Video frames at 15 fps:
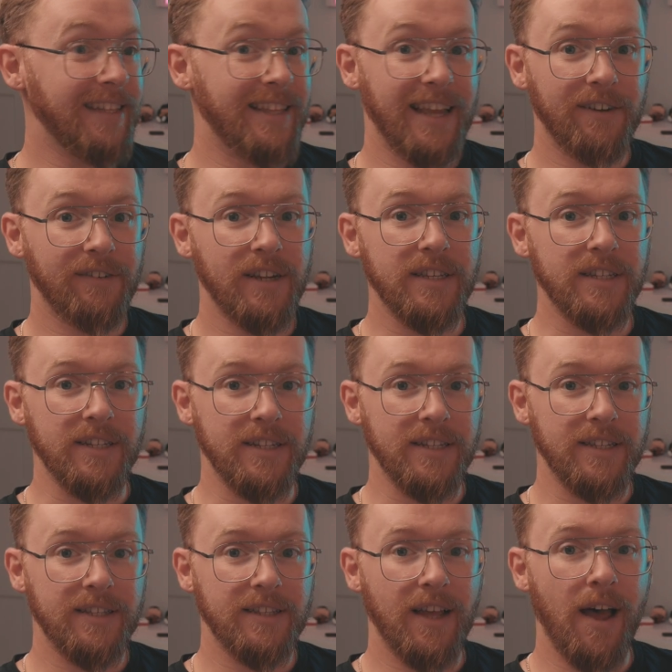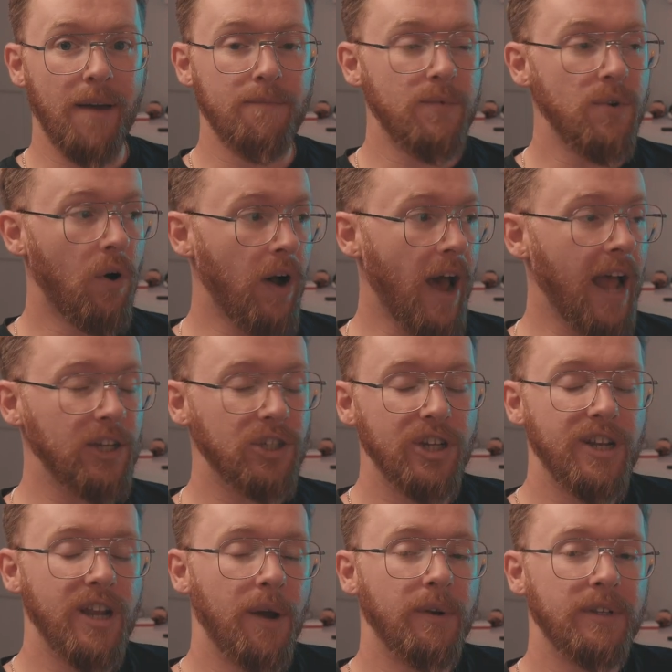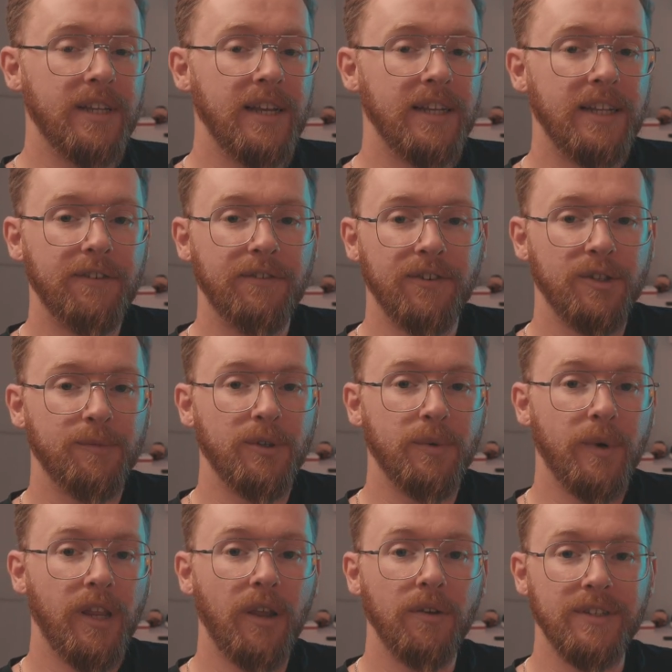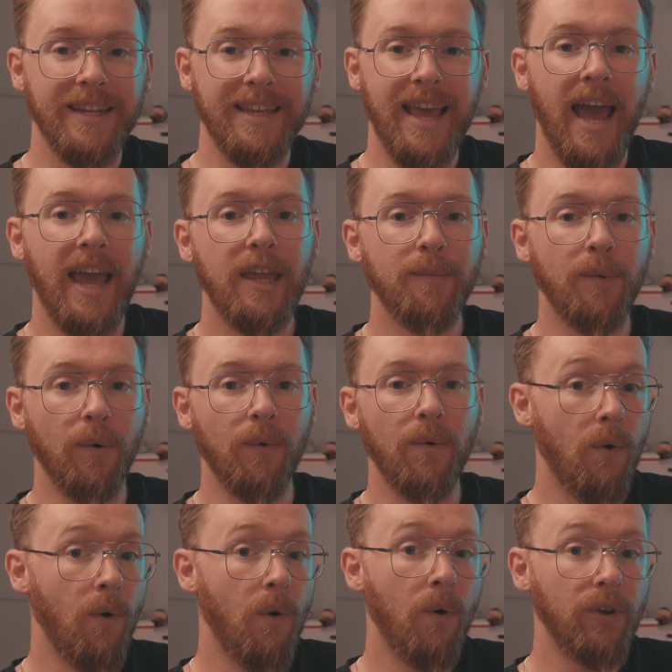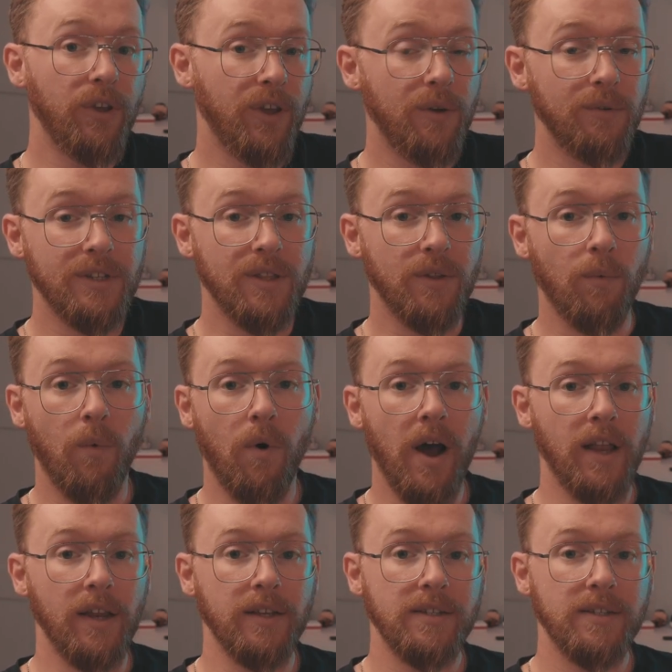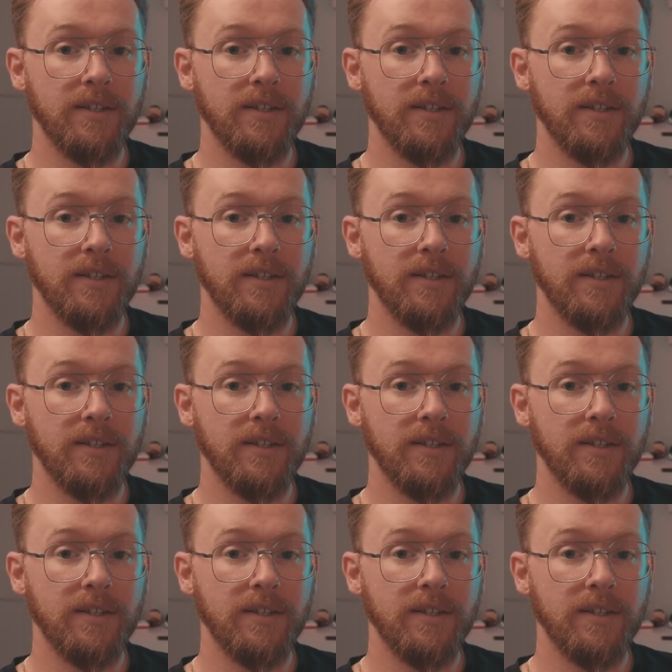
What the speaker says: there isn't. I'm not actually noticing a difference between using a cable or using the wireless.